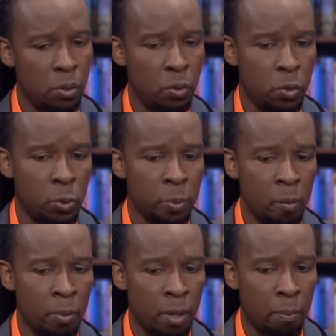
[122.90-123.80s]
who
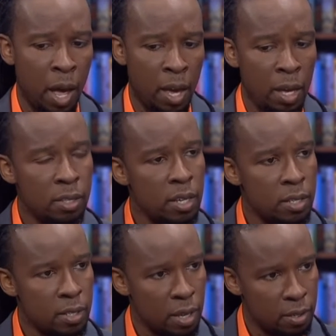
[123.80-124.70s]
by
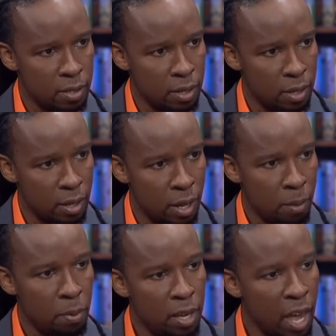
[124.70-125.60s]
1860
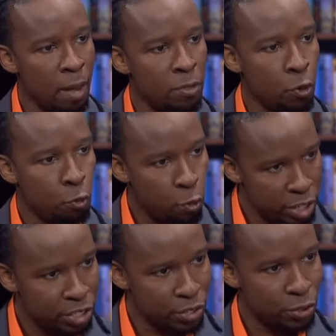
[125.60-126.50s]
became the
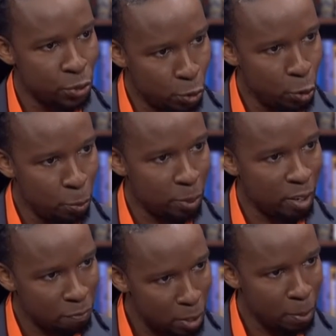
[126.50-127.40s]
richest group
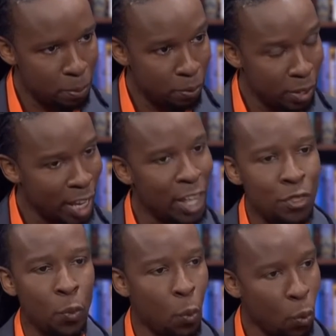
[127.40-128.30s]
of people
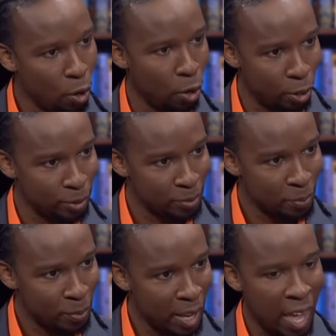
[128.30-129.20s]
in the world.
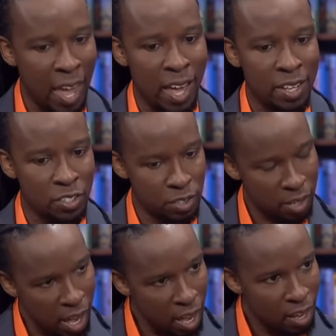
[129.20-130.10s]
And
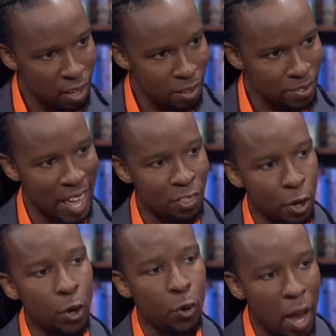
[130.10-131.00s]
slaves and
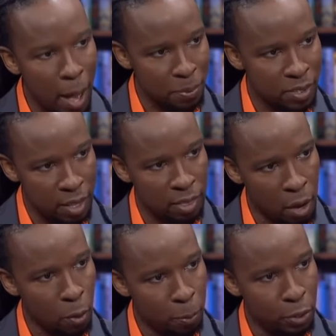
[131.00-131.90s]
the crops that
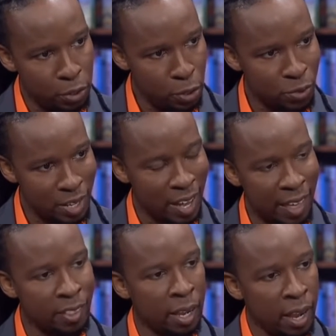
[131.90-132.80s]
they were producing
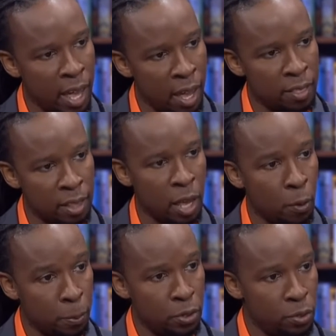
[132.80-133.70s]
and the land that they
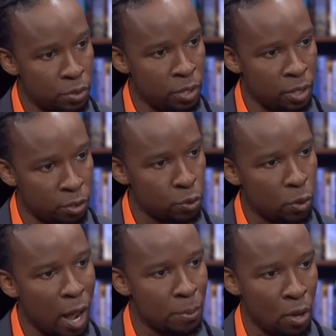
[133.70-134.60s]
were producing those
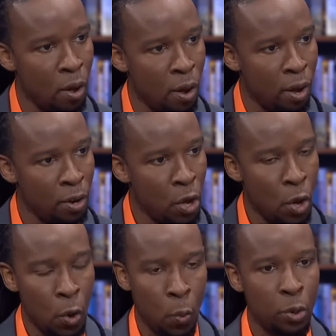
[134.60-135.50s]
crops on
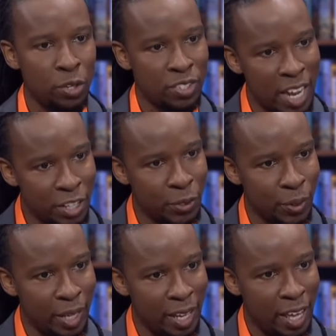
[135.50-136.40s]
were
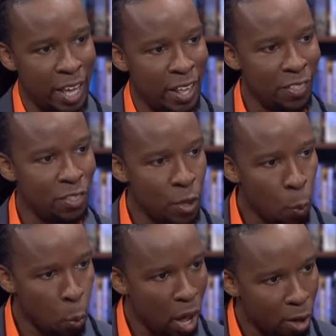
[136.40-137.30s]
essentially the
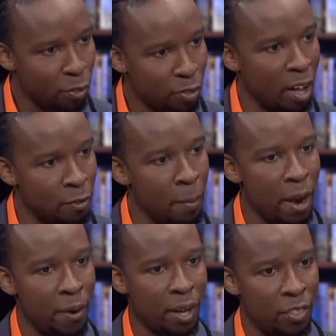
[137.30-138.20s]
wealth of
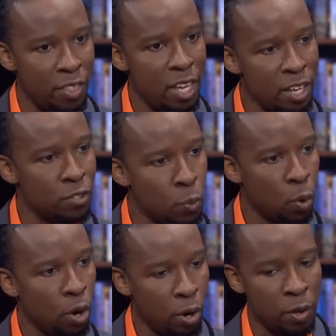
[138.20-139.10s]
America. These
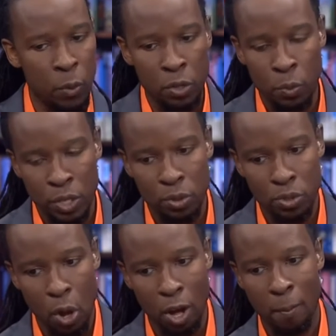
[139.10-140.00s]
were, when you
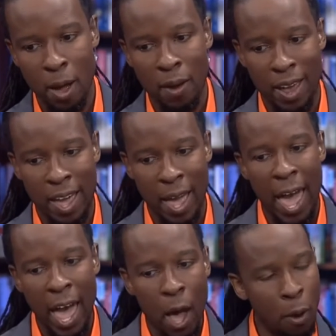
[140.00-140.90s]
talk about
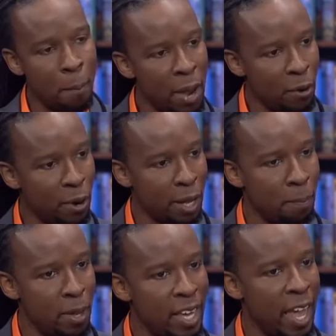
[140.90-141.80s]
how America
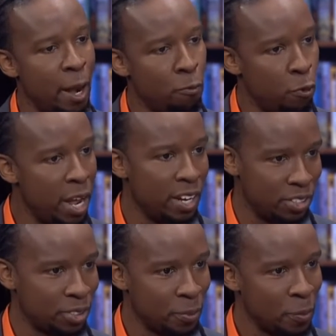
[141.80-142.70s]
became
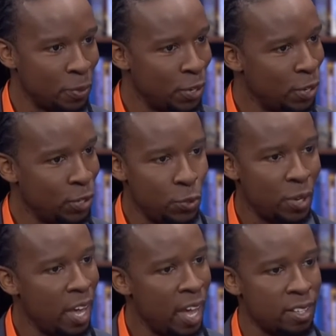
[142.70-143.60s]
rich, you
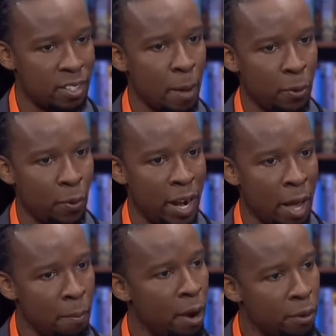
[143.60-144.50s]
can't
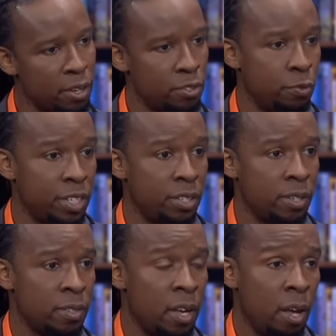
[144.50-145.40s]
separate America's
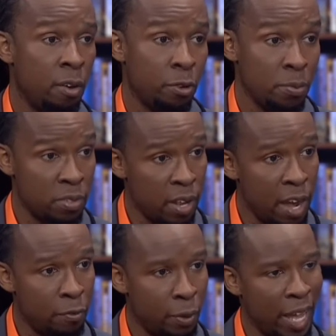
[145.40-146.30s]
riches from
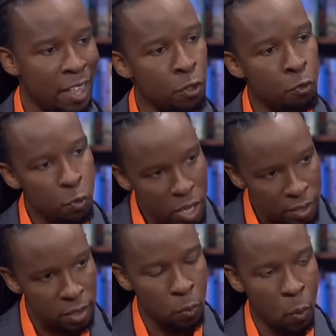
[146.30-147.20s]
slavery. And the
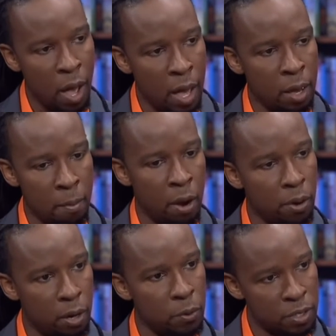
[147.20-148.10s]
reason why
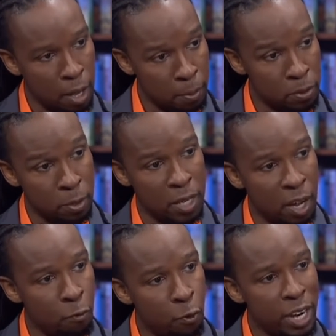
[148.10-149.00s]
America was able to
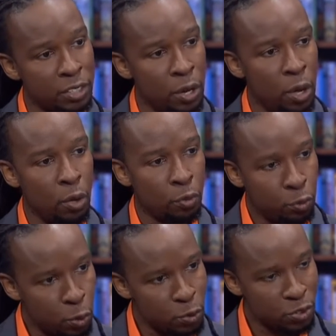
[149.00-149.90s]
become rich
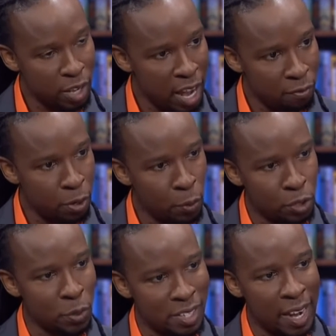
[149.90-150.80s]
through slavery,
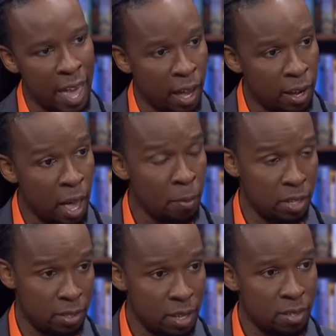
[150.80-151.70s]
which was an
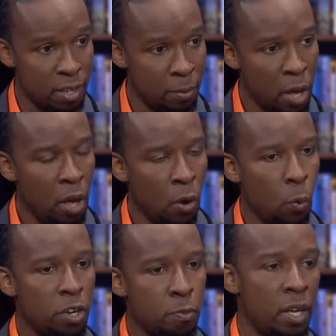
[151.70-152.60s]
economic system,
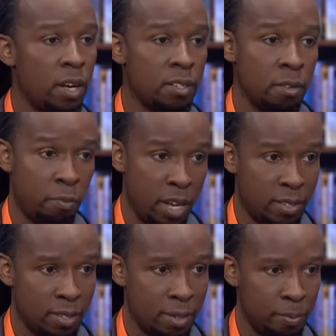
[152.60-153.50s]
was because of
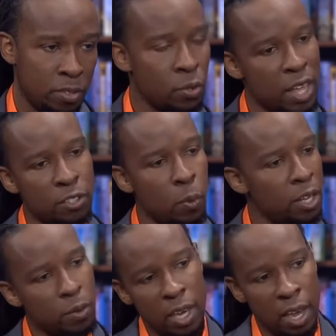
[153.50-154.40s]
racism. So that's why
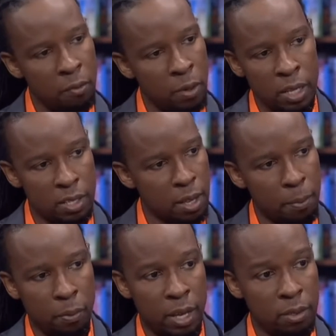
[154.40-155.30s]
you can't really
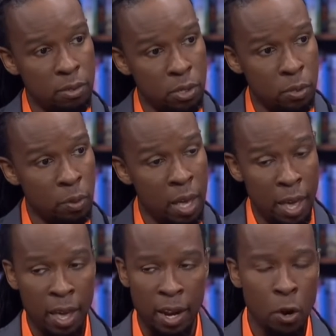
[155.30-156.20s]
separate the two.
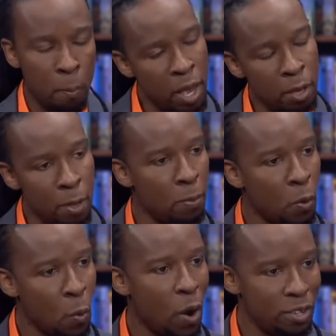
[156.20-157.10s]
And I know many
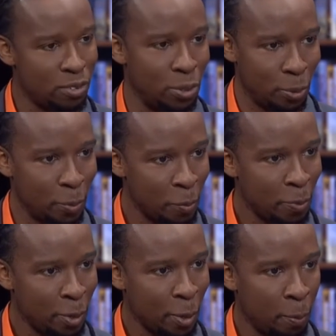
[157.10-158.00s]
people want to,
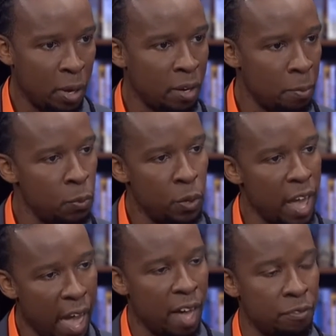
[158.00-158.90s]
but I mean, we
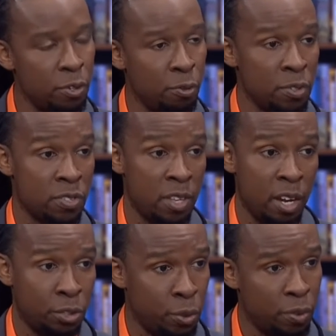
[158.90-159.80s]
have to
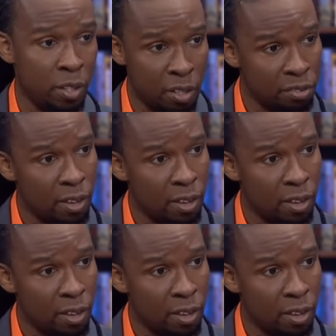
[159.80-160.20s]
stare truth in the